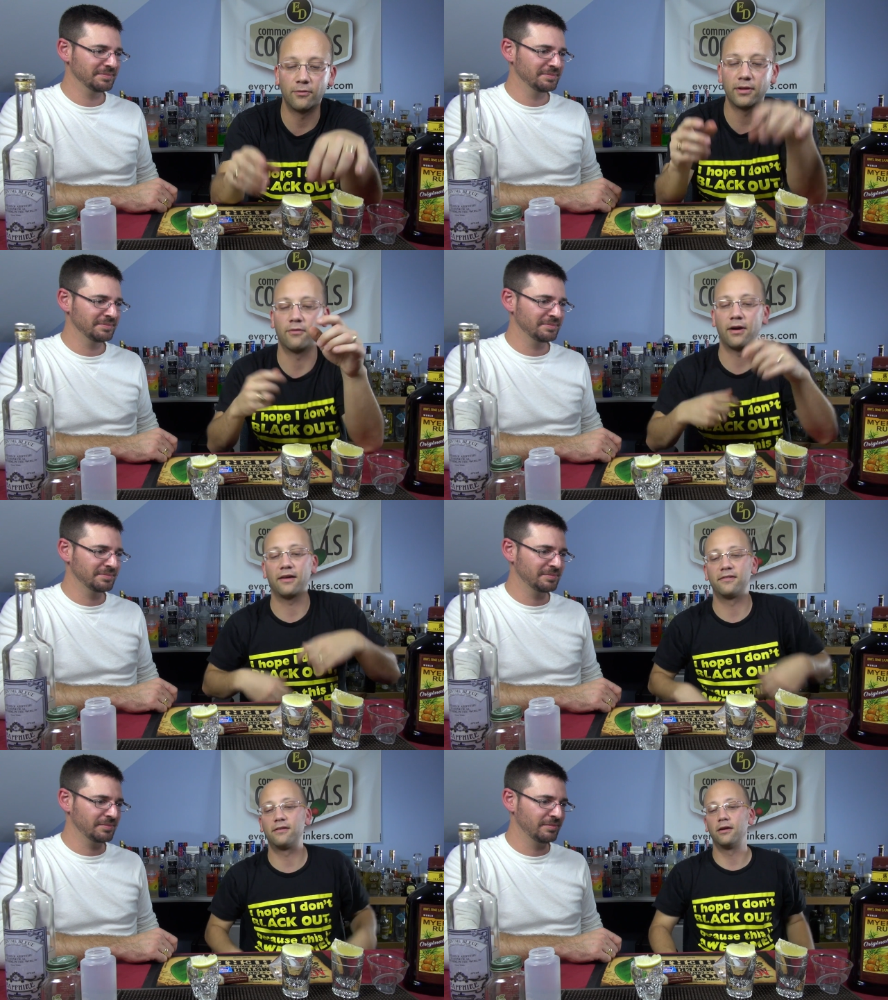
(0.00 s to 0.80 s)
Speaker 1: to really
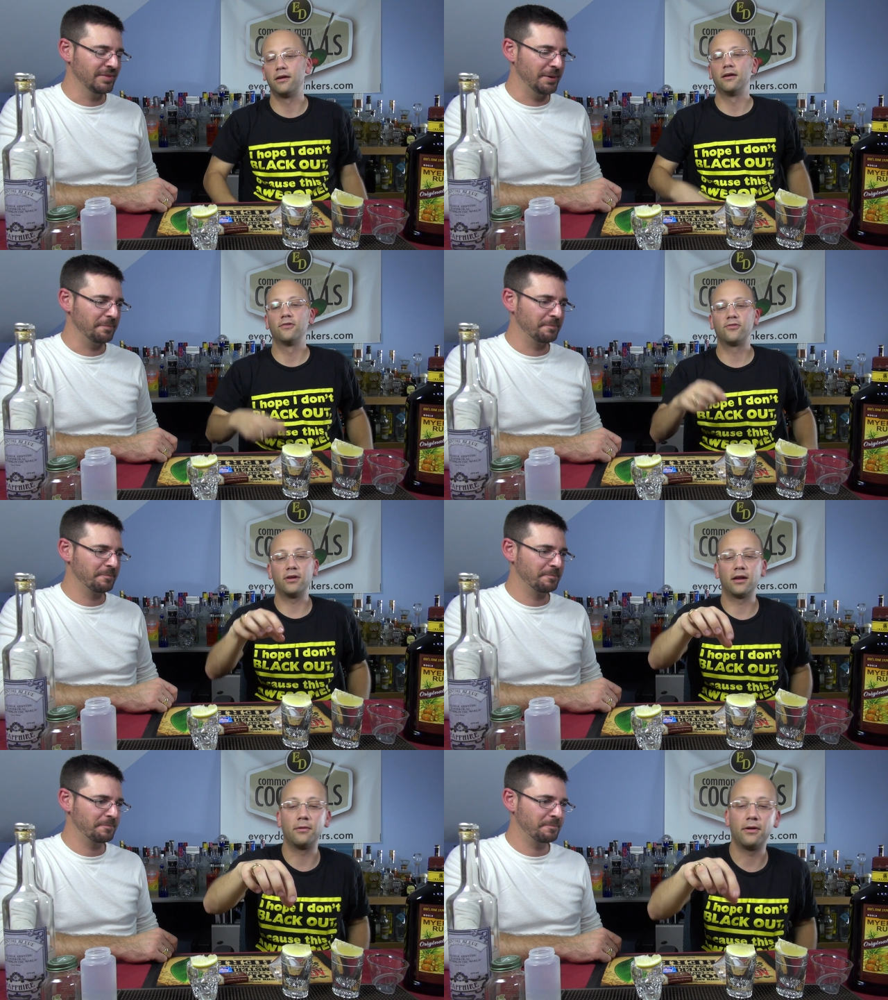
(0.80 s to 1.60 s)
rest. Yep. So
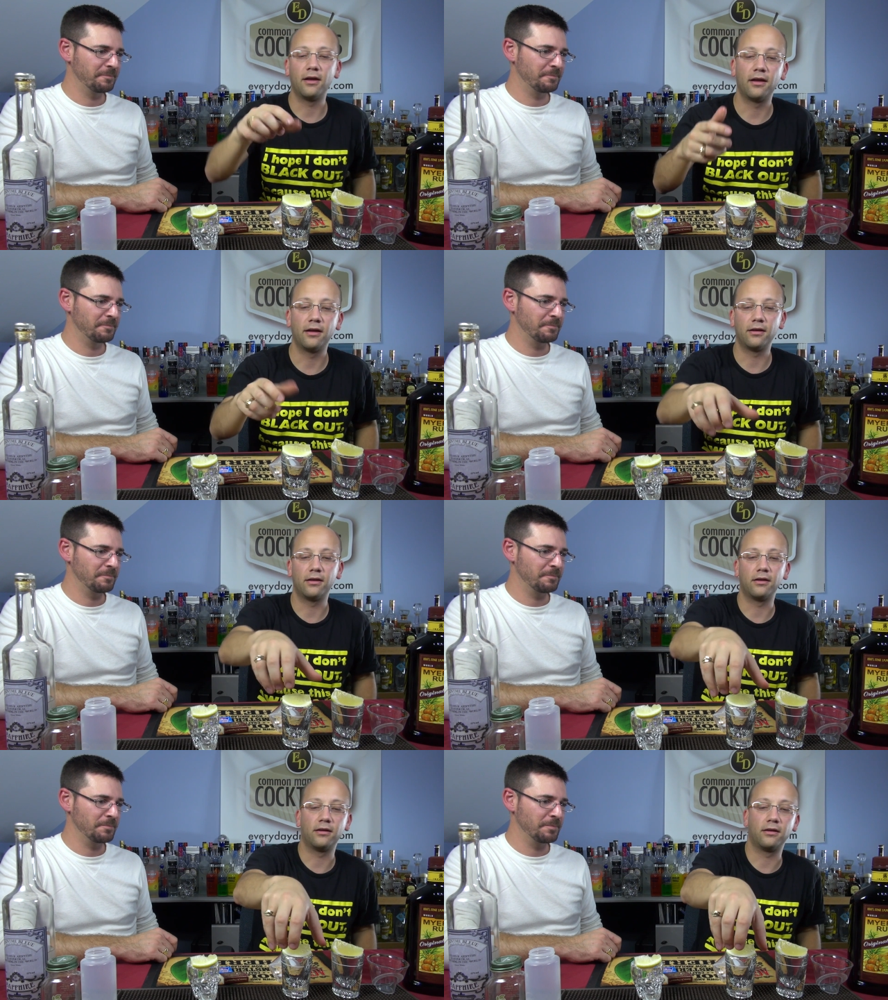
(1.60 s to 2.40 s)
you got to take them
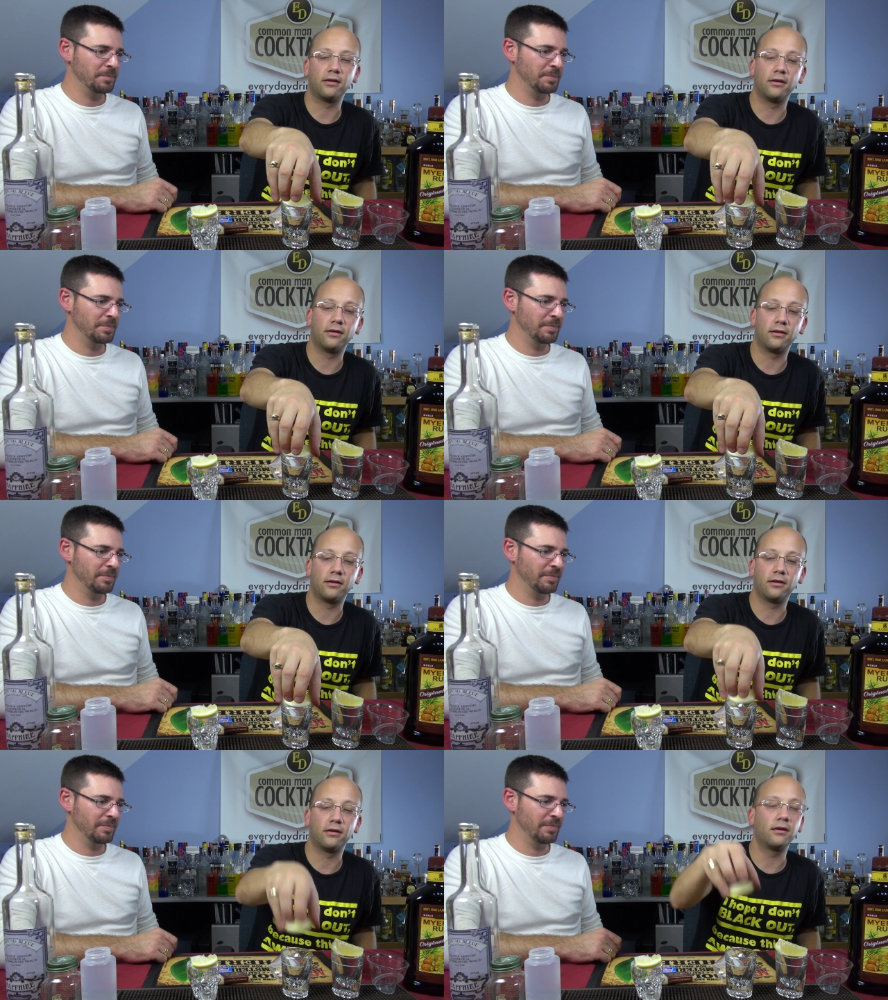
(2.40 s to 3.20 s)
out anyways because you have
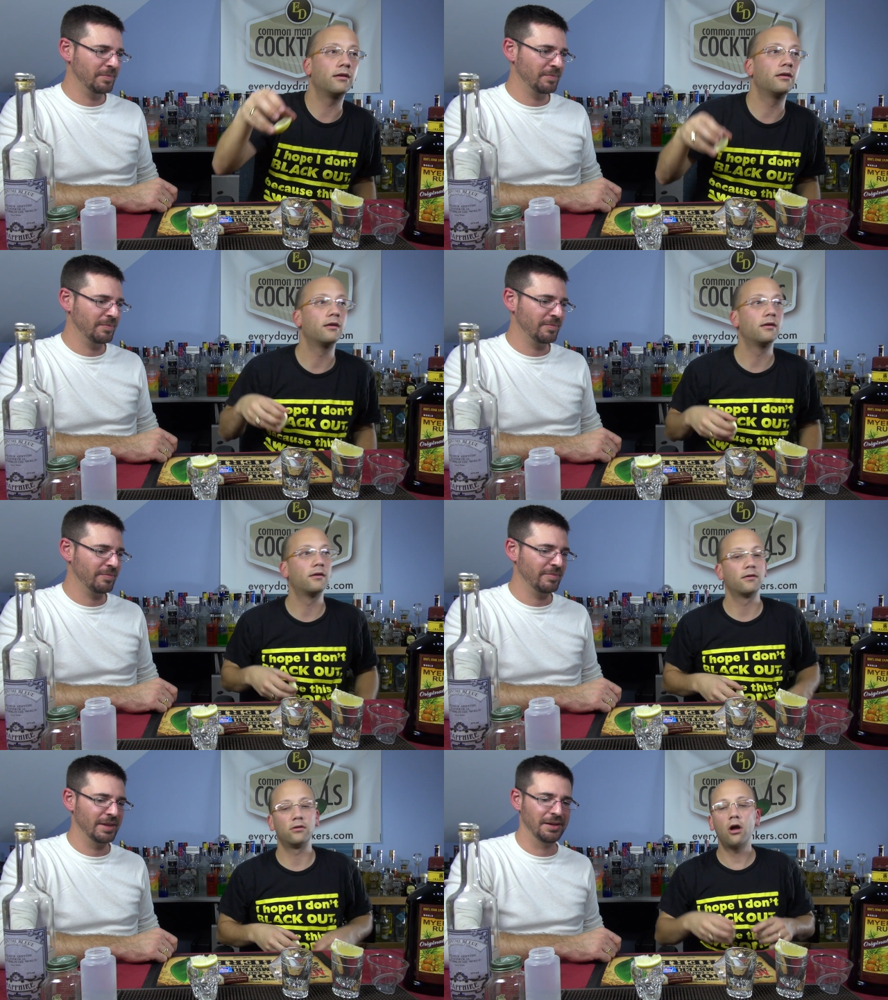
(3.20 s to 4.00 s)
to build the drink.
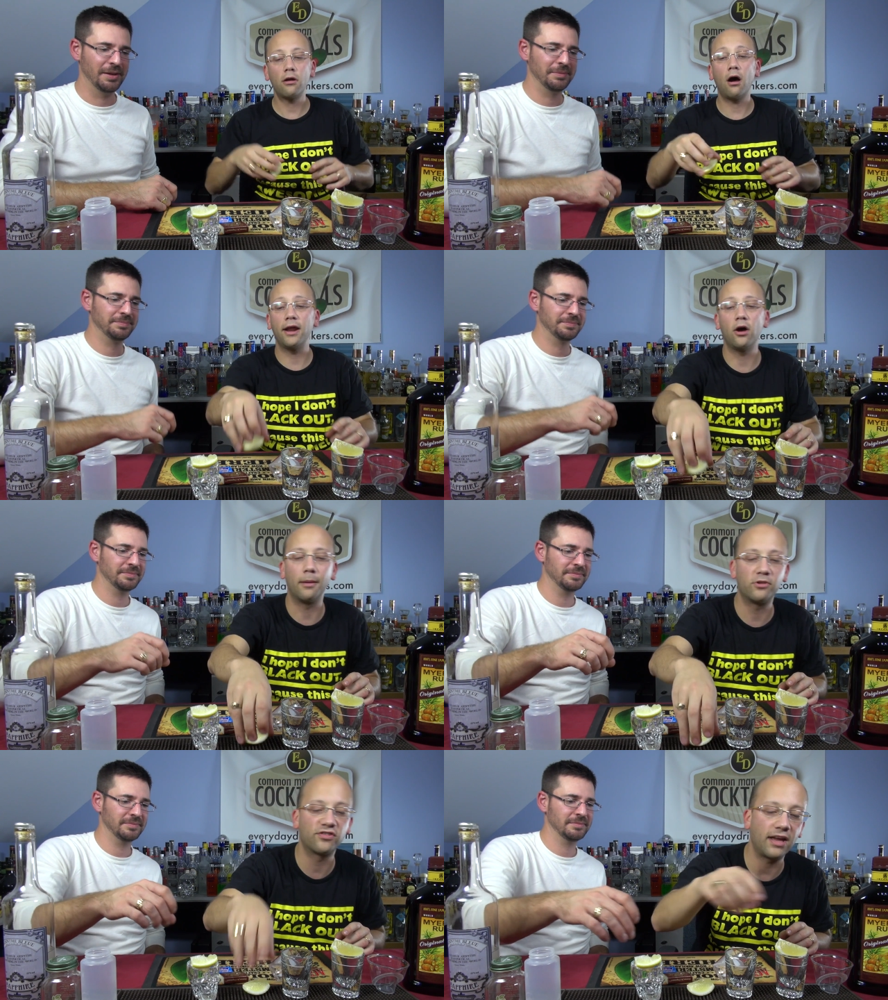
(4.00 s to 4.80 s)
No, no, I know.
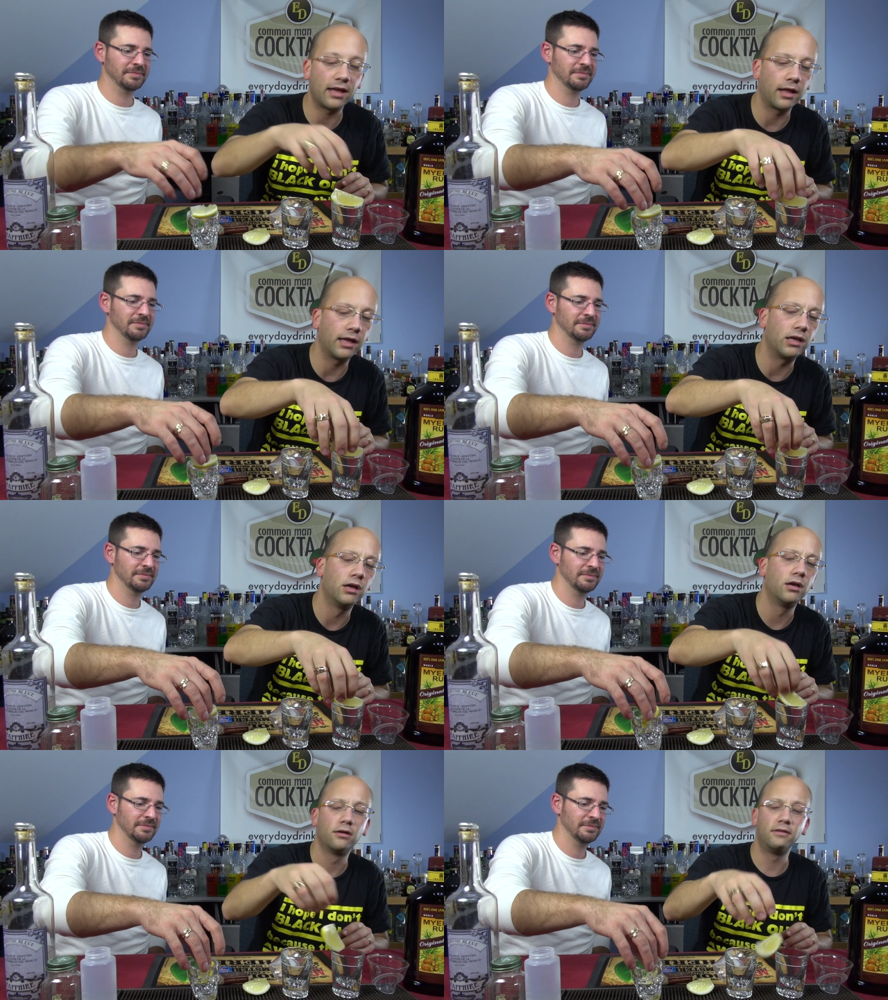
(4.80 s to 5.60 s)
I'm just saying like
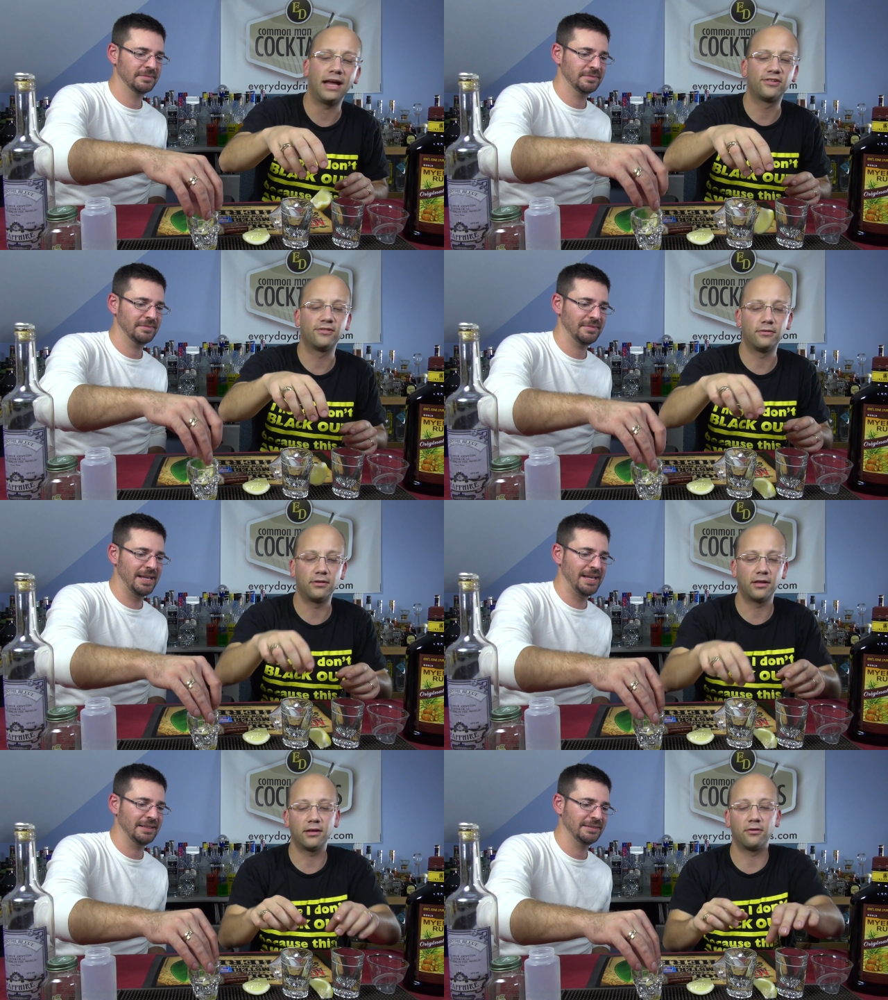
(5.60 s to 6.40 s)
that's
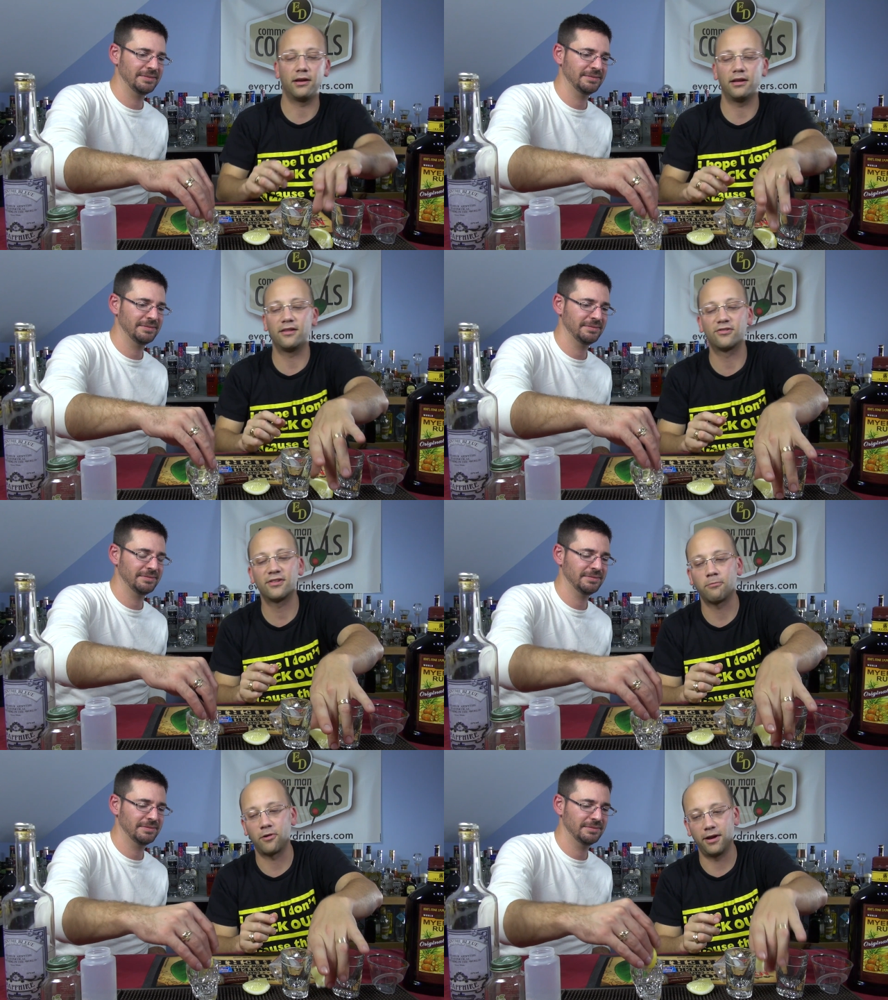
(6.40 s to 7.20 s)
the ah. theory. They're
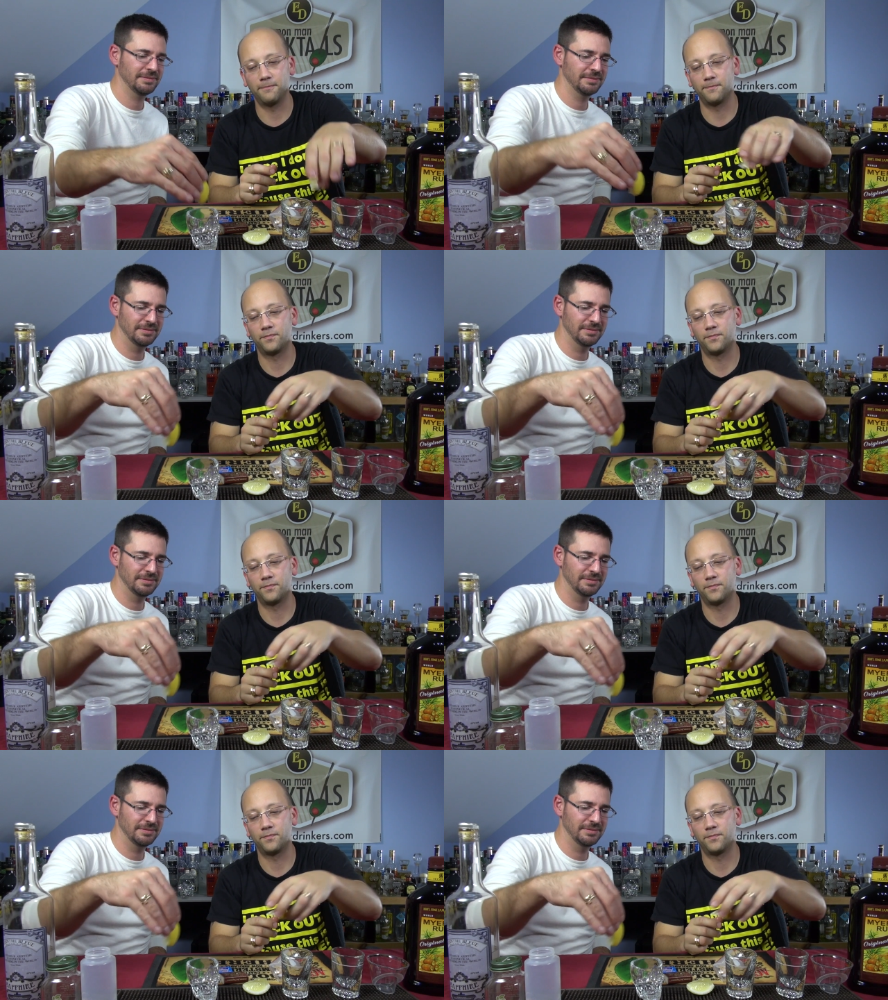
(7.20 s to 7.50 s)
slippery.